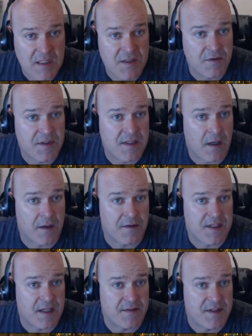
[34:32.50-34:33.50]
As soon as the
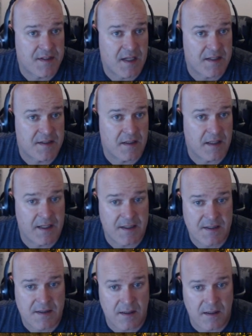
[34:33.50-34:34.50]
autosave decides to let
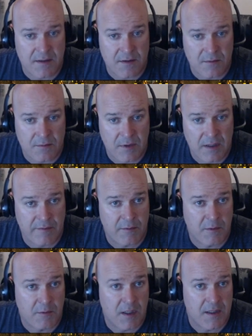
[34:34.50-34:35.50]
us do whatever
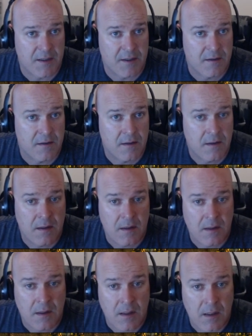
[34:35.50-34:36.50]
we want here.
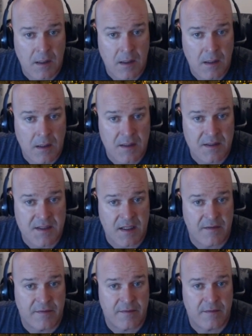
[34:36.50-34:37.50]

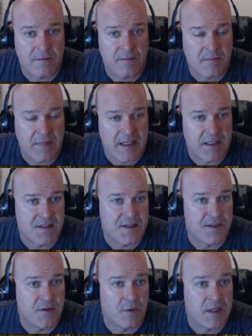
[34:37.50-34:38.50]
Instead of making us
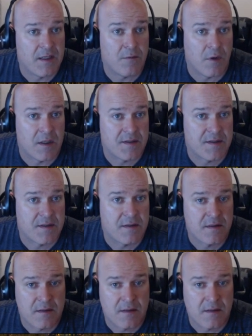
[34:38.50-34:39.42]
do what it wants.